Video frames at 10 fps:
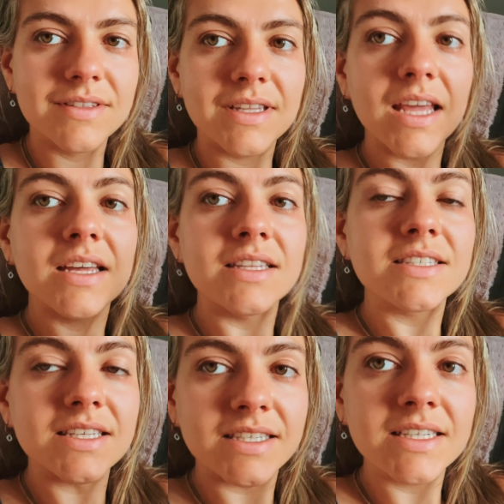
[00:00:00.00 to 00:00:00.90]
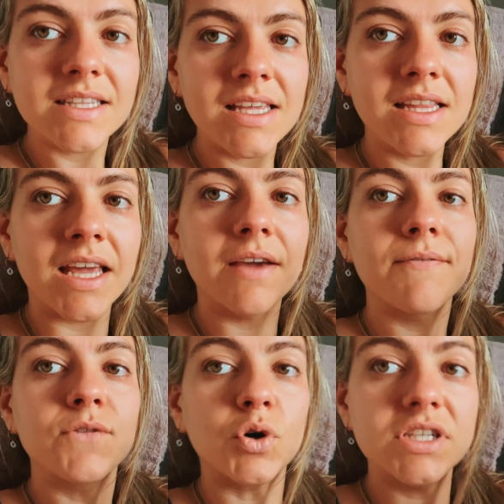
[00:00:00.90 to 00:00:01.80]
like consistently, like
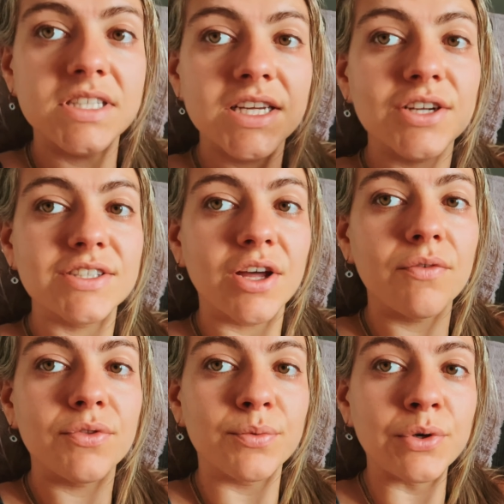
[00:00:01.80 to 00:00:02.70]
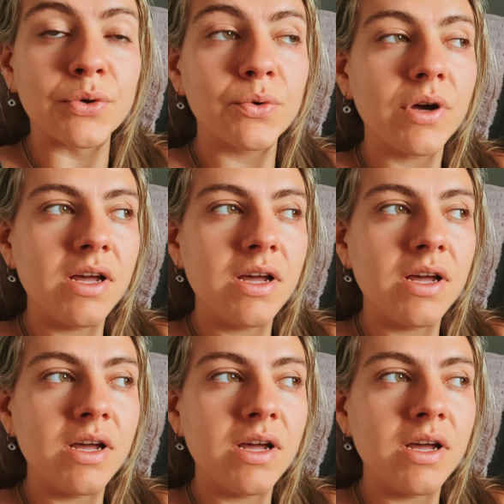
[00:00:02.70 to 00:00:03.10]
forcing yourself through